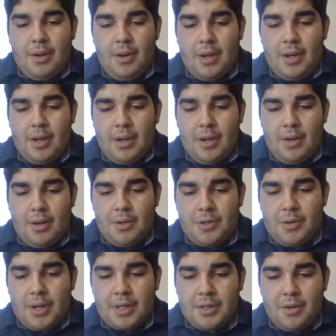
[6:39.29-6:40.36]
a
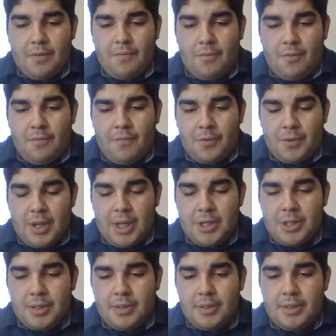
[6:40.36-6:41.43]
director of
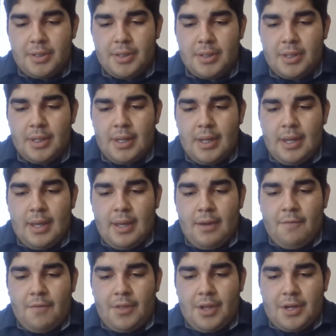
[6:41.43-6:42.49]
vocations
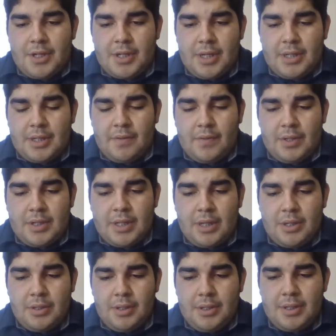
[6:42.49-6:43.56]
for the Archdiocese of Los
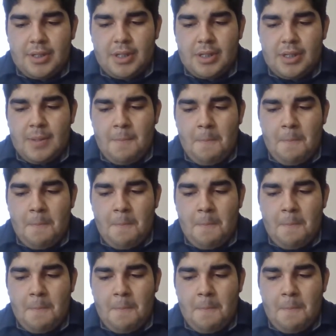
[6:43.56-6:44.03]
Angeles.